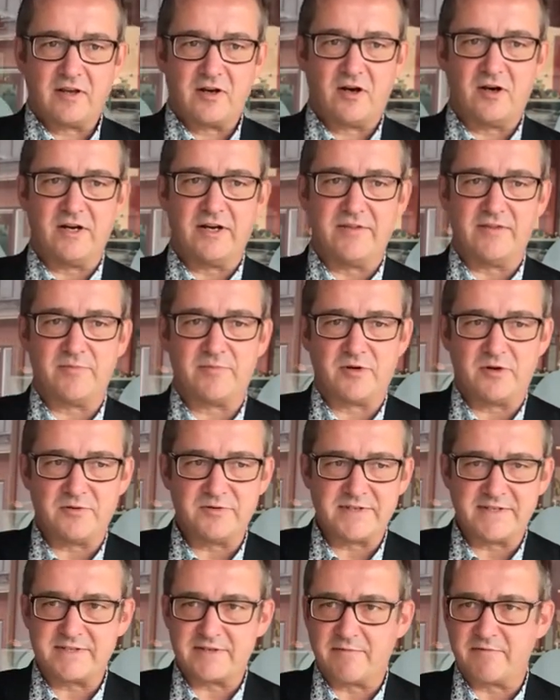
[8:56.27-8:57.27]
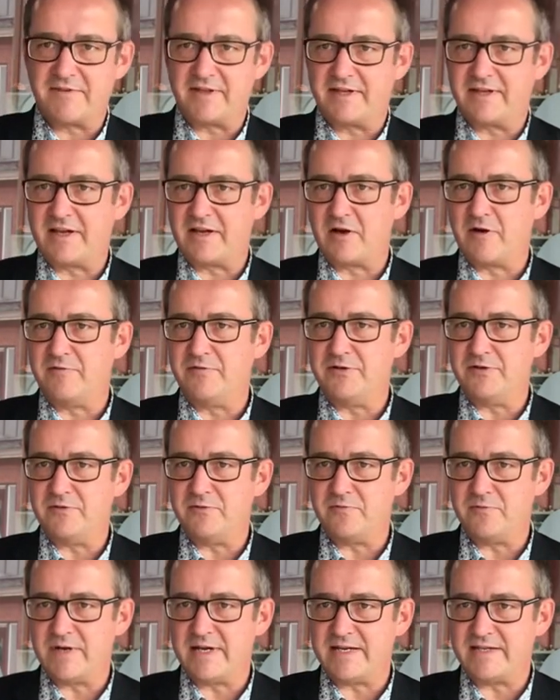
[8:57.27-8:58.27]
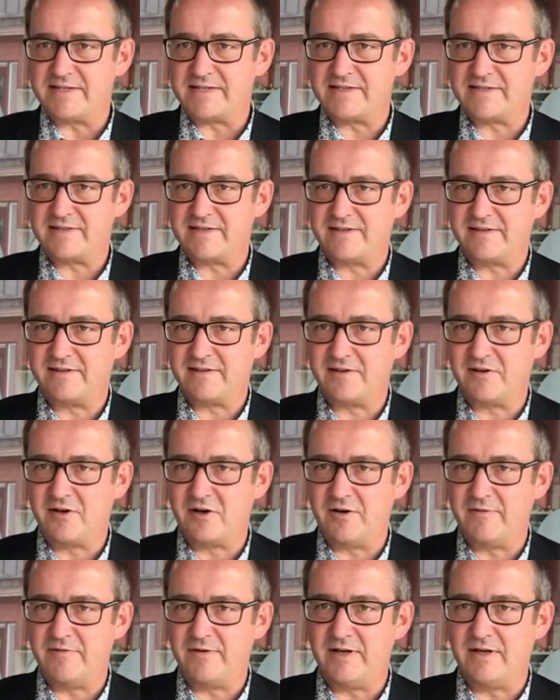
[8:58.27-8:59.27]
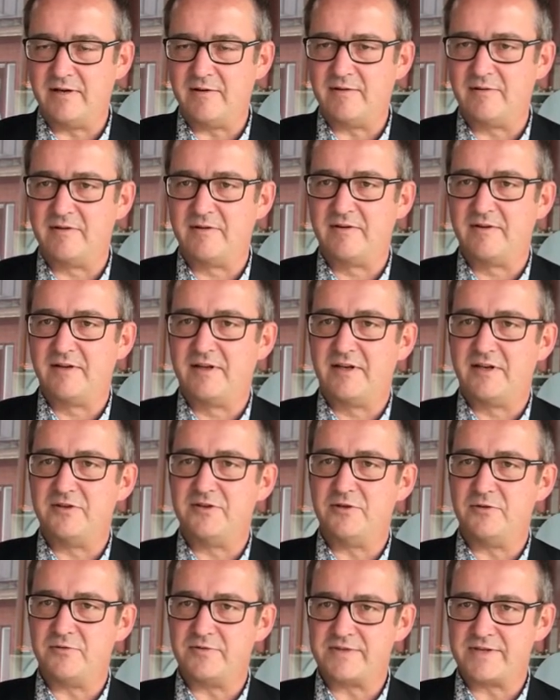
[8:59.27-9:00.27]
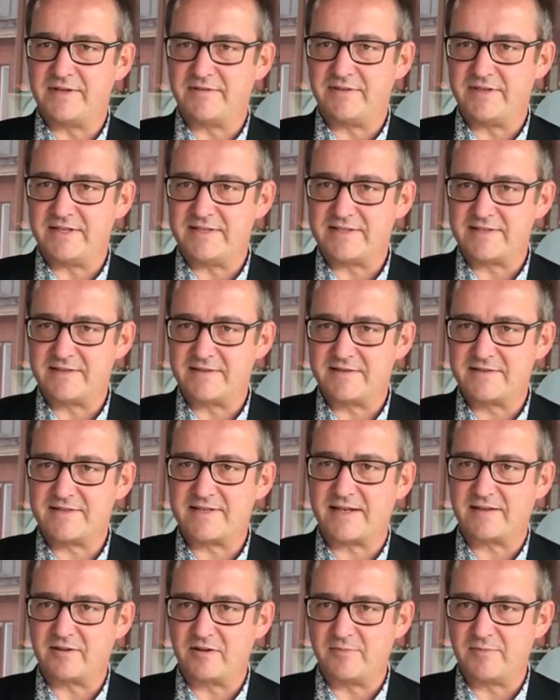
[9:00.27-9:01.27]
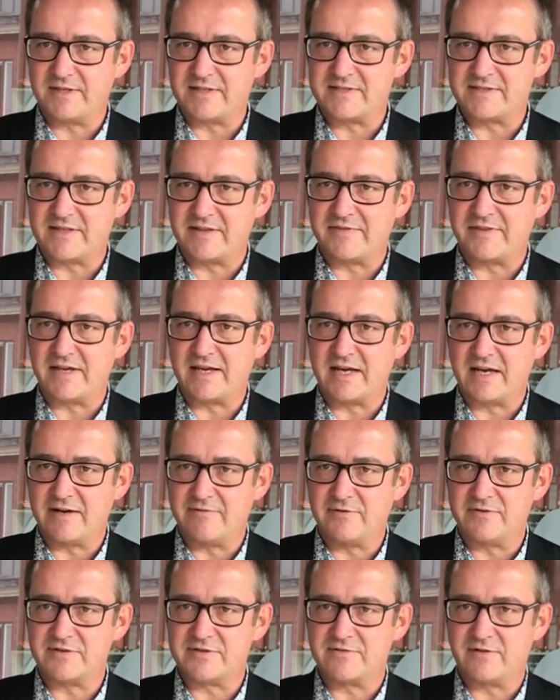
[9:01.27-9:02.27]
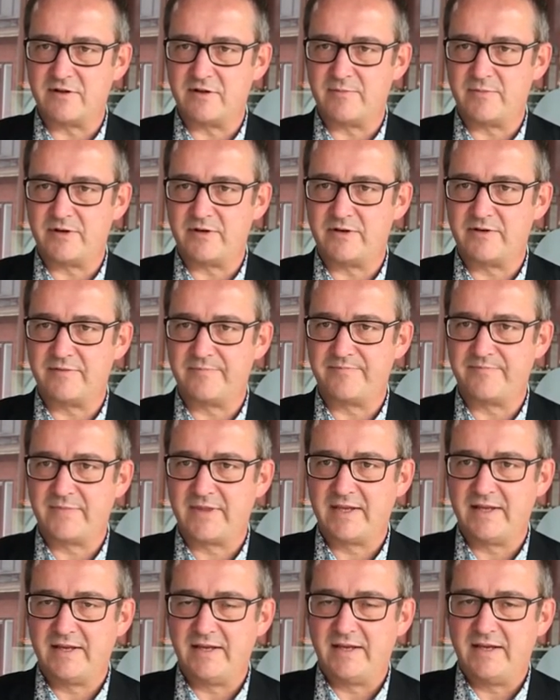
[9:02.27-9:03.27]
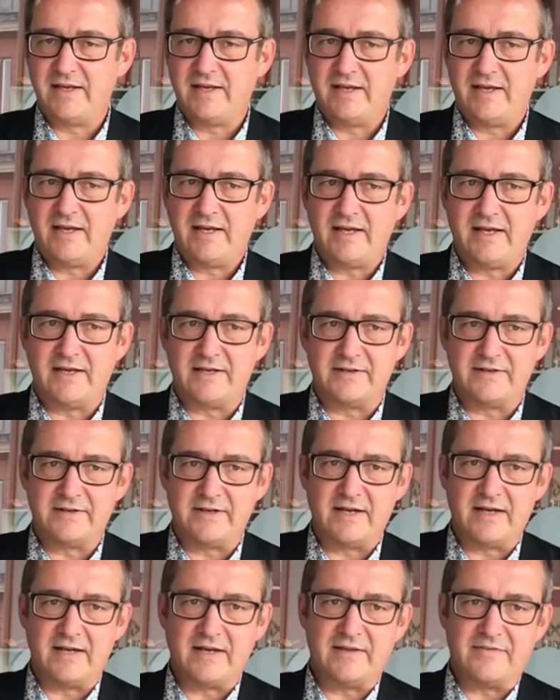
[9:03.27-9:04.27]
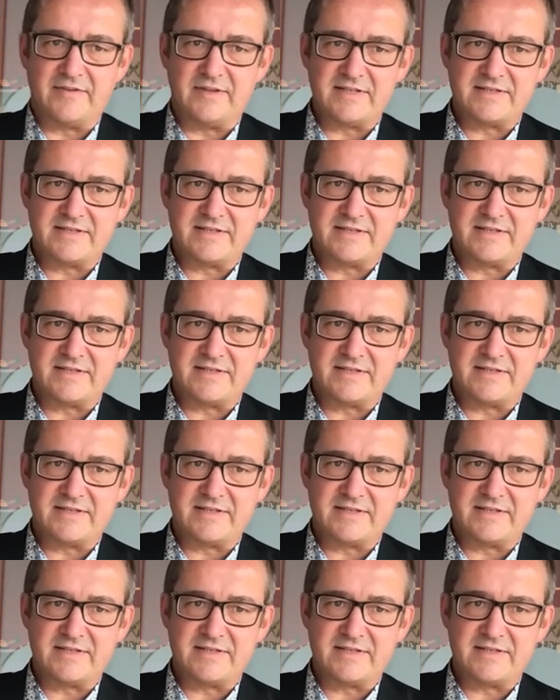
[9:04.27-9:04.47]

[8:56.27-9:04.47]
are in the process of thinking of new ways of uh, using these settlements that they have on Svalbard. And uh, in